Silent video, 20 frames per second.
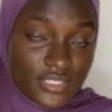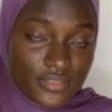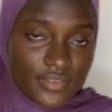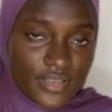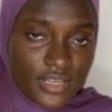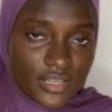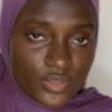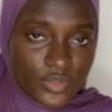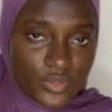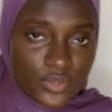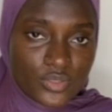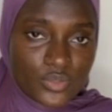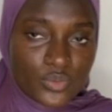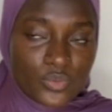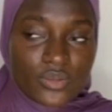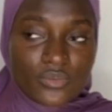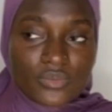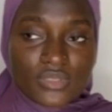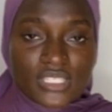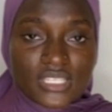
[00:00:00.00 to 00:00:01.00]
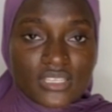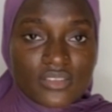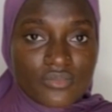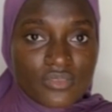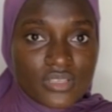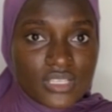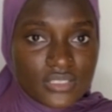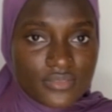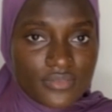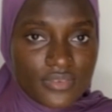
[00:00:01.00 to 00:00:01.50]
factors, when we say
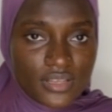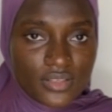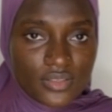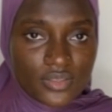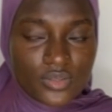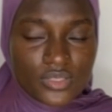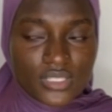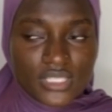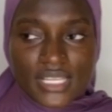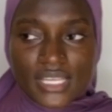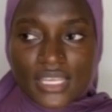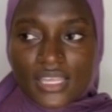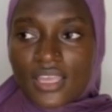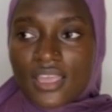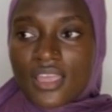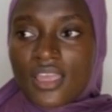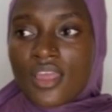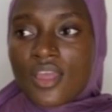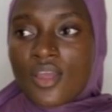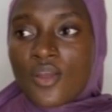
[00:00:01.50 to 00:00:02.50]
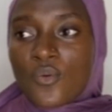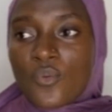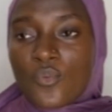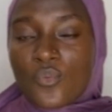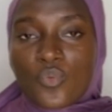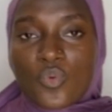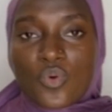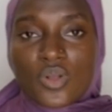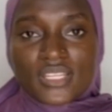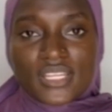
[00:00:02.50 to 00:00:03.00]
risk factors, like
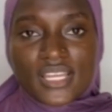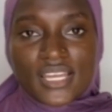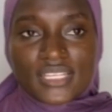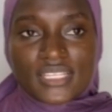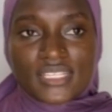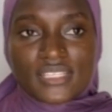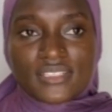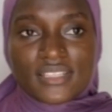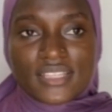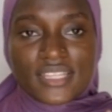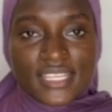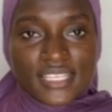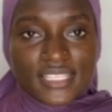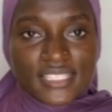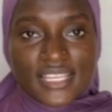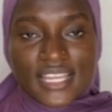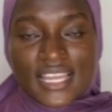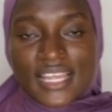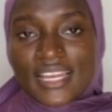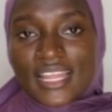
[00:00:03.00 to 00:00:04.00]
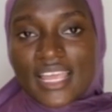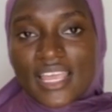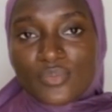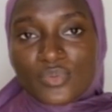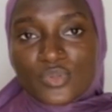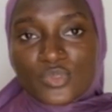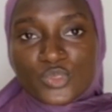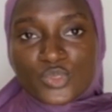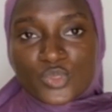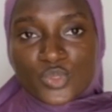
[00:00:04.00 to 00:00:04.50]
what are the things that are
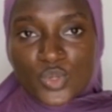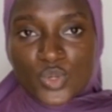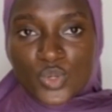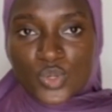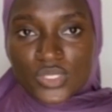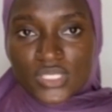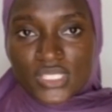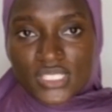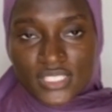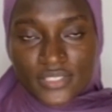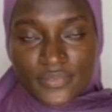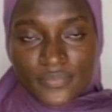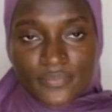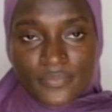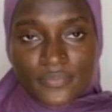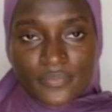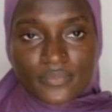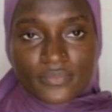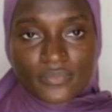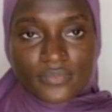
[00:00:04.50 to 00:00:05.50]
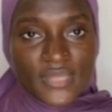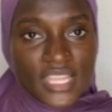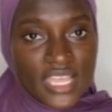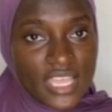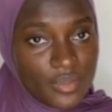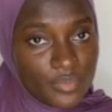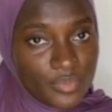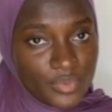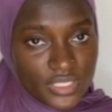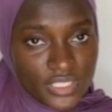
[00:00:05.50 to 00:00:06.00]
liable to cause
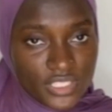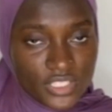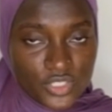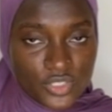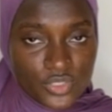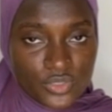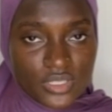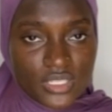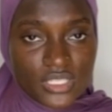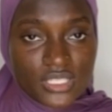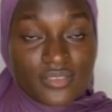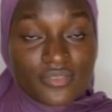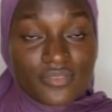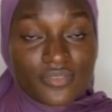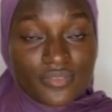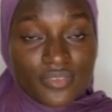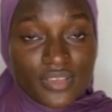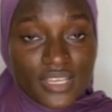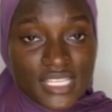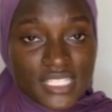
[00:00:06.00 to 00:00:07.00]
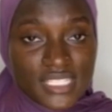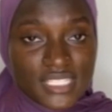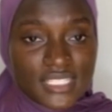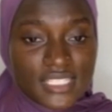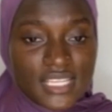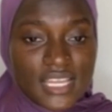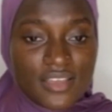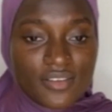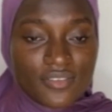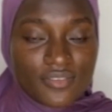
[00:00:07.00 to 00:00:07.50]
hypertension? The first
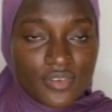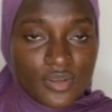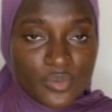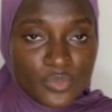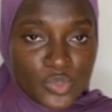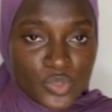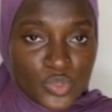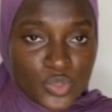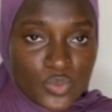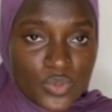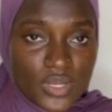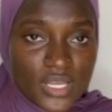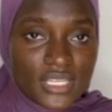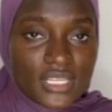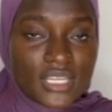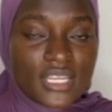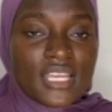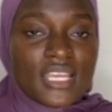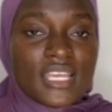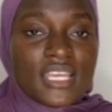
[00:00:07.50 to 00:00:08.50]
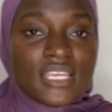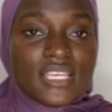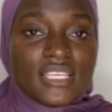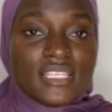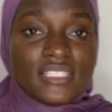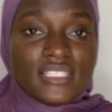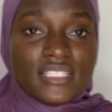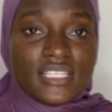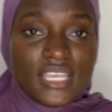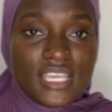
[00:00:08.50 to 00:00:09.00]
and foremost one is
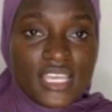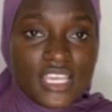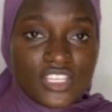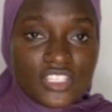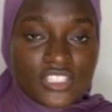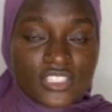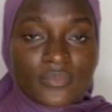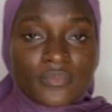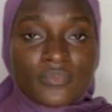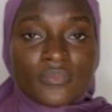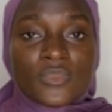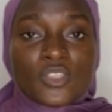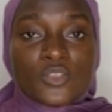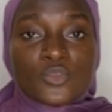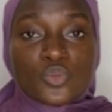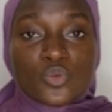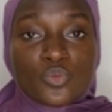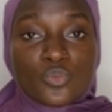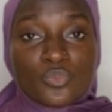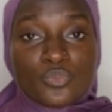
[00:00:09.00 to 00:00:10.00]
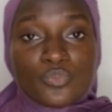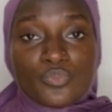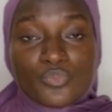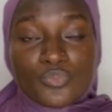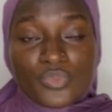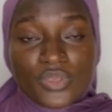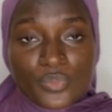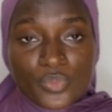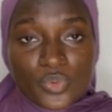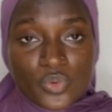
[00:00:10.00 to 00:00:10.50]
the age. So
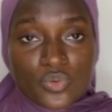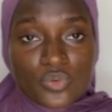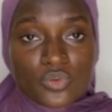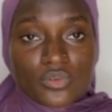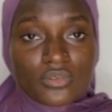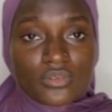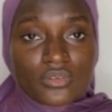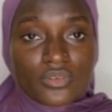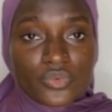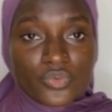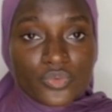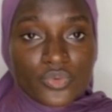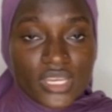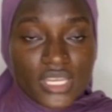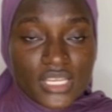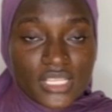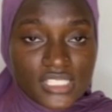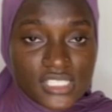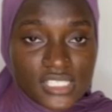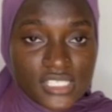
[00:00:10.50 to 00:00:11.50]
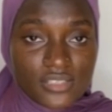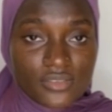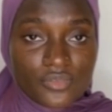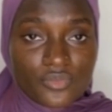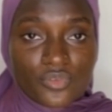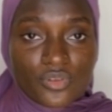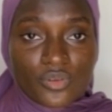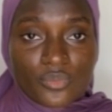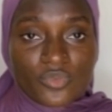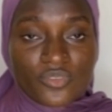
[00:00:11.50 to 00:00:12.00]
people ranging
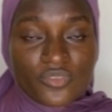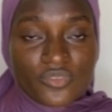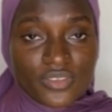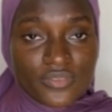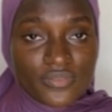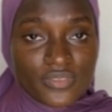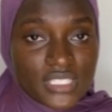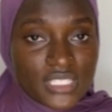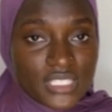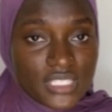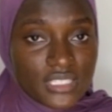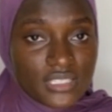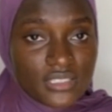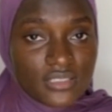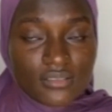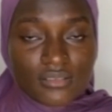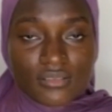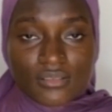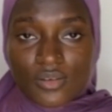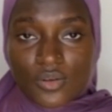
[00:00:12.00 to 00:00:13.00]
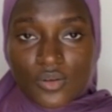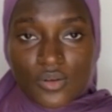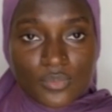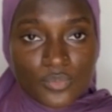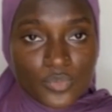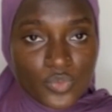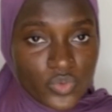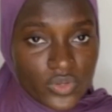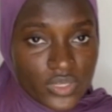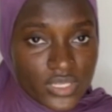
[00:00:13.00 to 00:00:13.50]
from 50
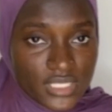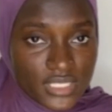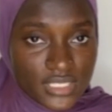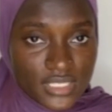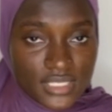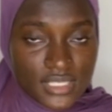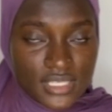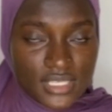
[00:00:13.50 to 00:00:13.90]
upwards